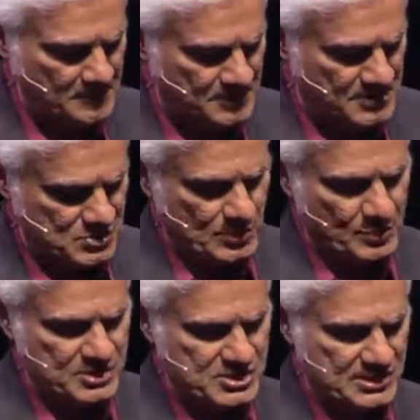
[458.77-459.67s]
Because
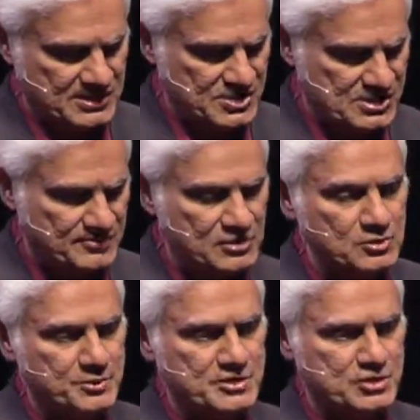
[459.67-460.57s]
when we say there's
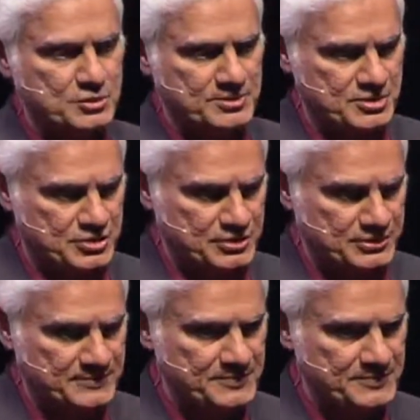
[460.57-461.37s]
evil, we assume there's good.